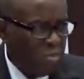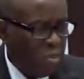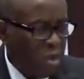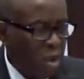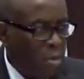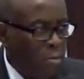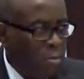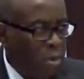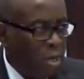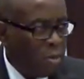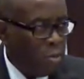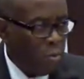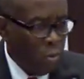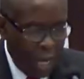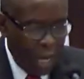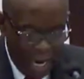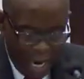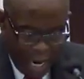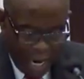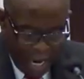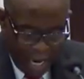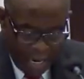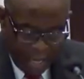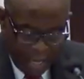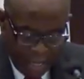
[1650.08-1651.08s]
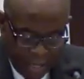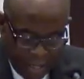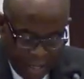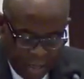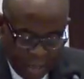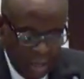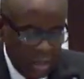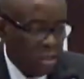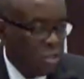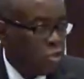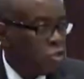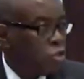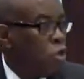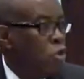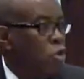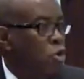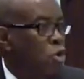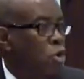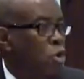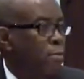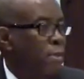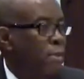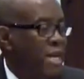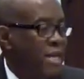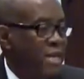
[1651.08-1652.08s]
But why? So no
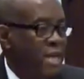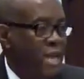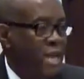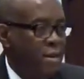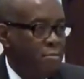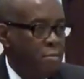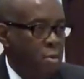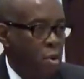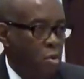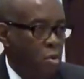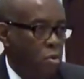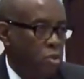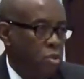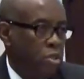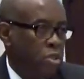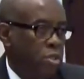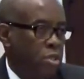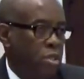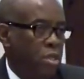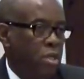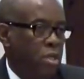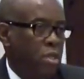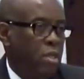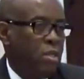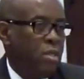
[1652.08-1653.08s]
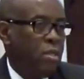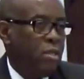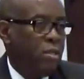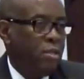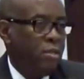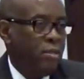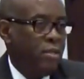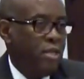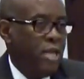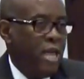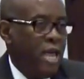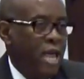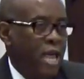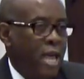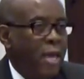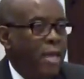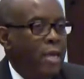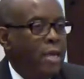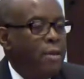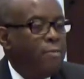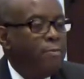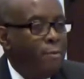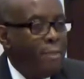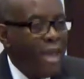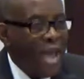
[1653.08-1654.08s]
man can boast.
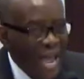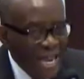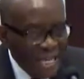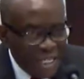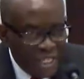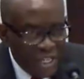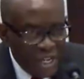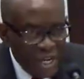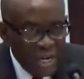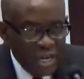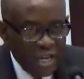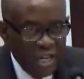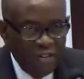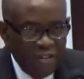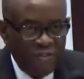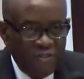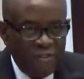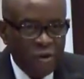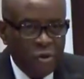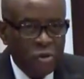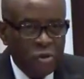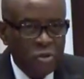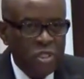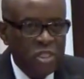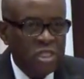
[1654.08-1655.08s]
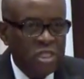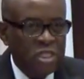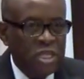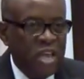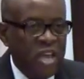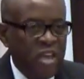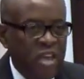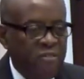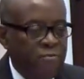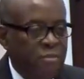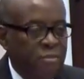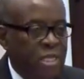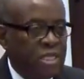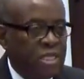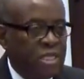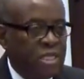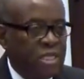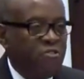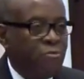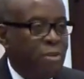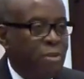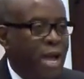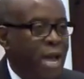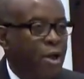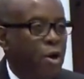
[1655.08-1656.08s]
Imagine if you could say, be saved
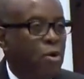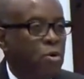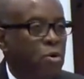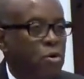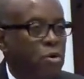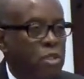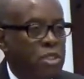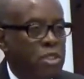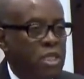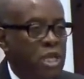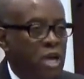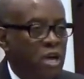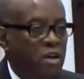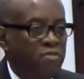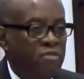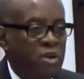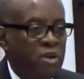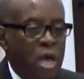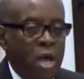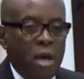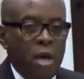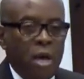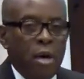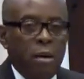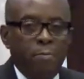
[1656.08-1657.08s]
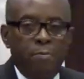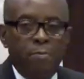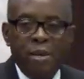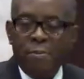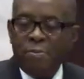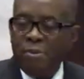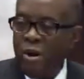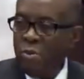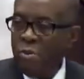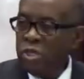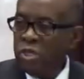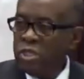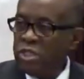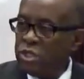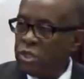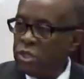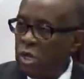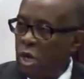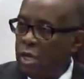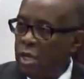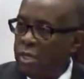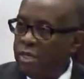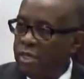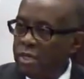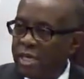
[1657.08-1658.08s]
by your own self. People would
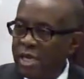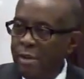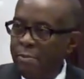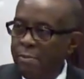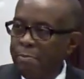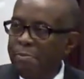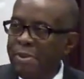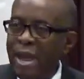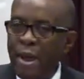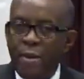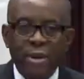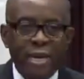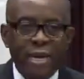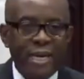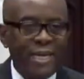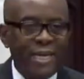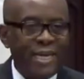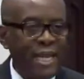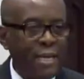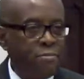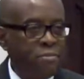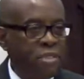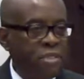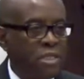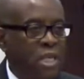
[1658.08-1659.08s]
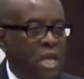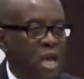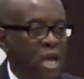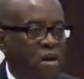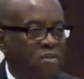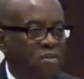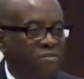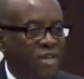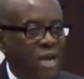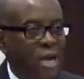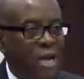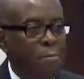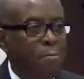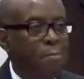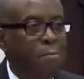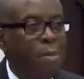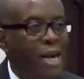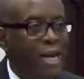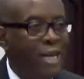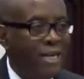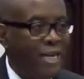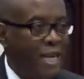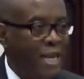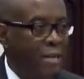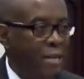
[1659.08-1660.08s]
start comparing themselves
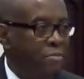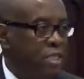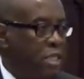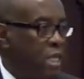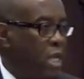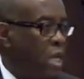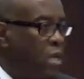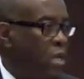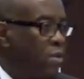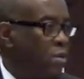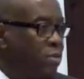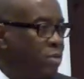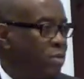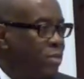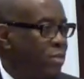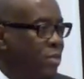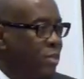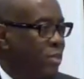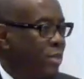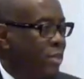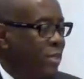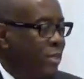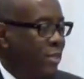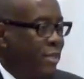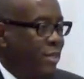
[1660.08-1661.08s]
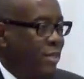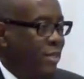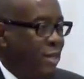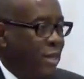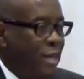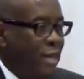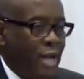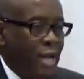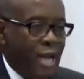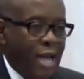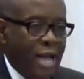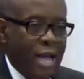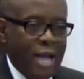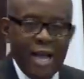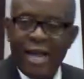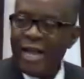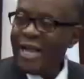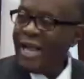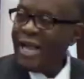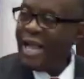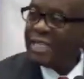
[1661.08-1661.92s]
among themselves. Uh, I, I got